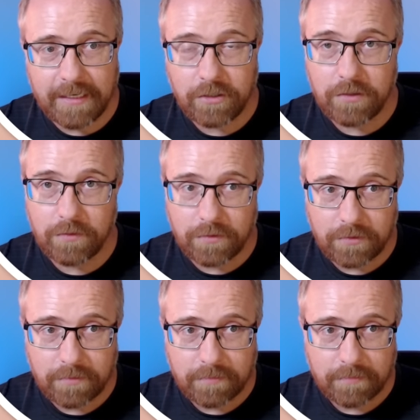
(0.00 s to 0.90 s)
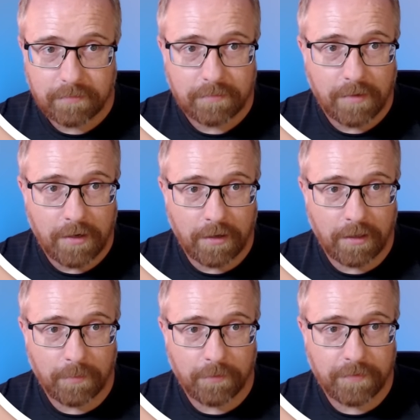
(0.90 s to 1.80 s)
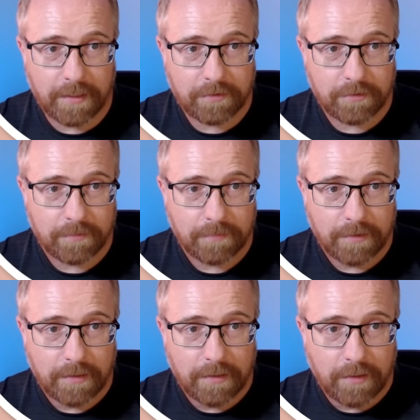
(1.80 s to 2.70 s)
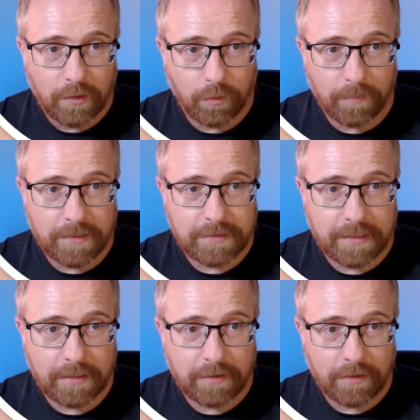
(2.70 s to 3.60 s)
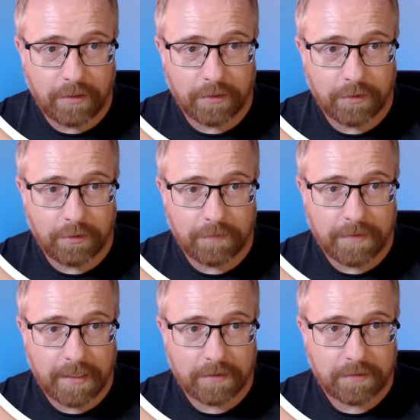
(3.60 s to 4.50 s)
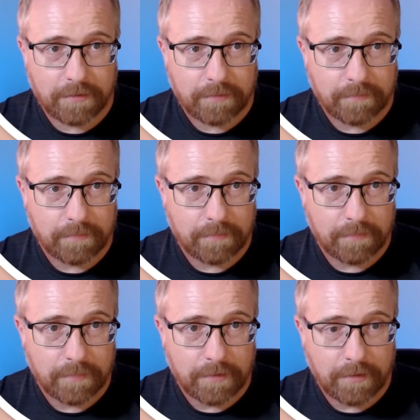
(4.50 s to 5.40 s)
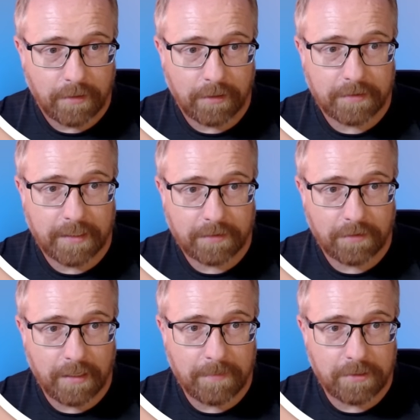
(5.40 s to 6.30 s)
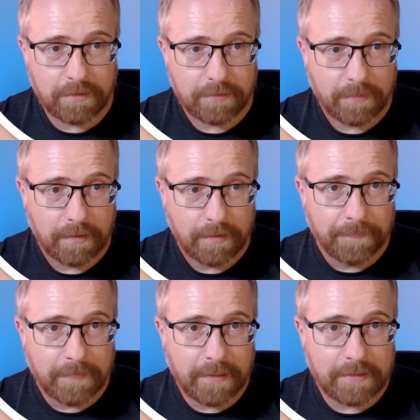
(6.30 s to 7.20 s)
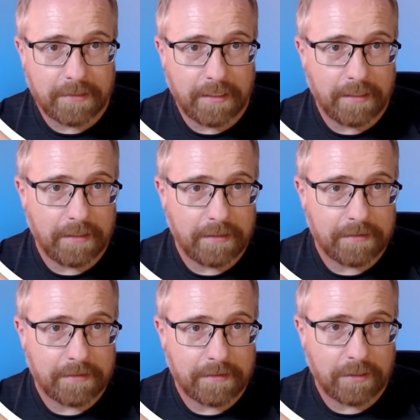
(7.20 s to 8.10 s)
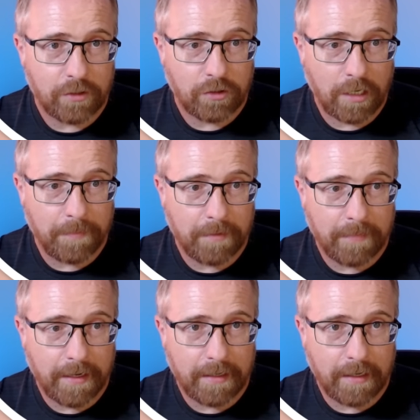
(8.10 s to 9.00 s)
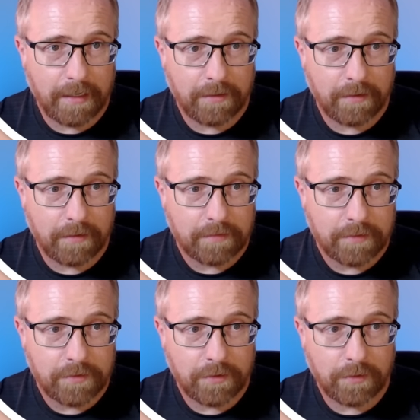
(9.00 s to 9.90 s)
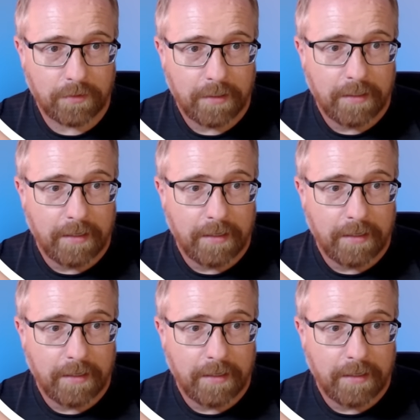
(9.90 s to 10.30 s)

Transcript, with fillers: issues. None of them are fixed. We're missing alternative text, alt text on images. This is the shopping bag icon. So,